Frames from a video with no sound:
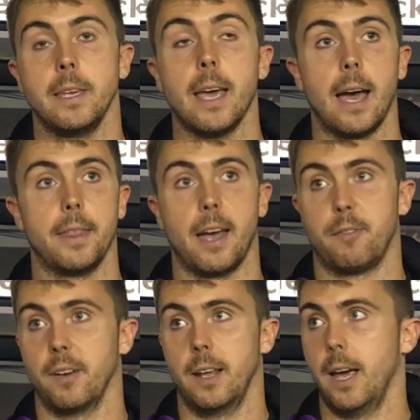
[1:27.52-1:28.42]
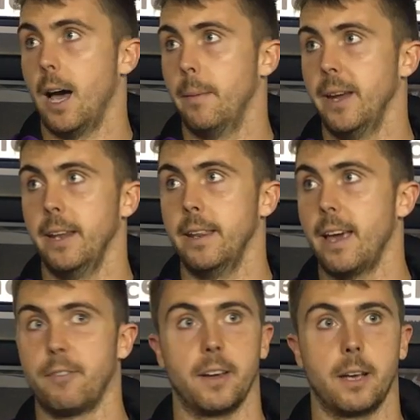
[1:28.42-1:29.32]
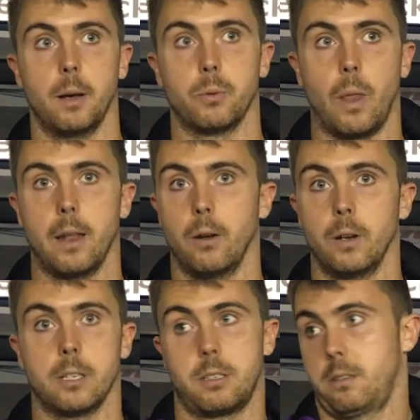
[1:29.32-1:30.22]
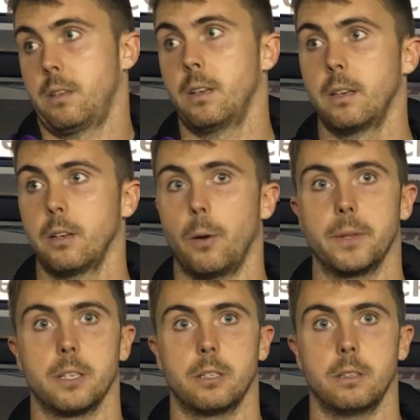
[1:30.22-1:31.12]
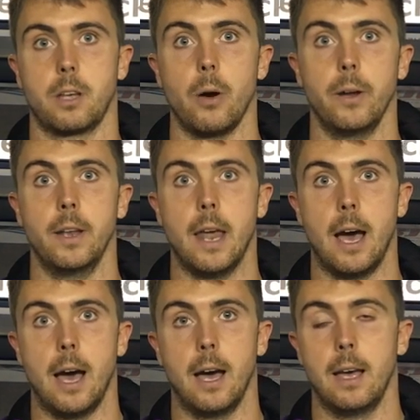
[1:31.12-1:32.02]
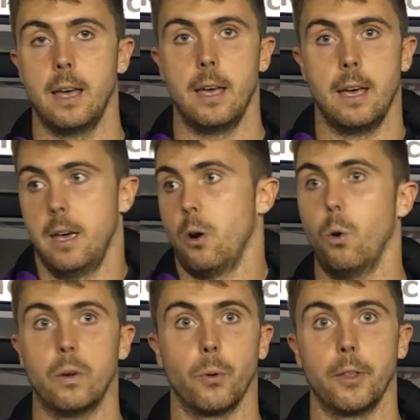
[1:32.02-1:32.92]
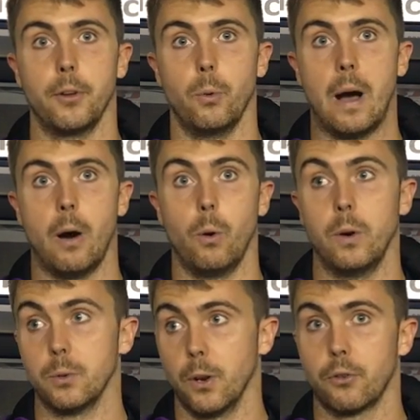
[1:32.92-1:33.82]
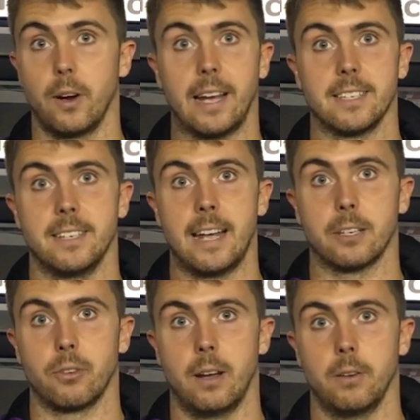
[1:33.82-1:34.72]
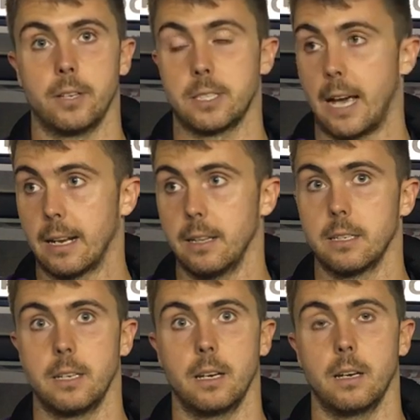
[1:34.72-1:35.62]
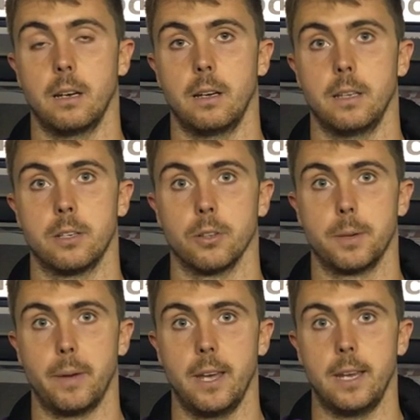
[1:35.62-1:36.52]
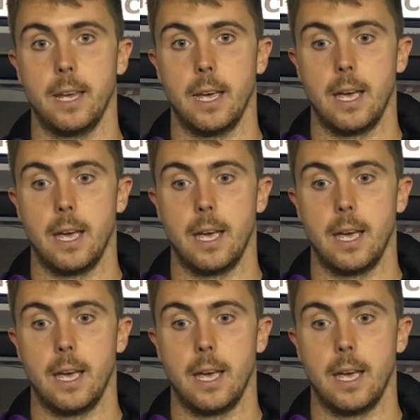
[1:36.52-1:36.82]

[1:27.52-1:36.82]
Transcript: that yeah regard. Definitely. I mean, the F A Cup's one of the longest competitions going. Uh, always want to do well, always want to try and get to the next round. Sadly this year it's not to be.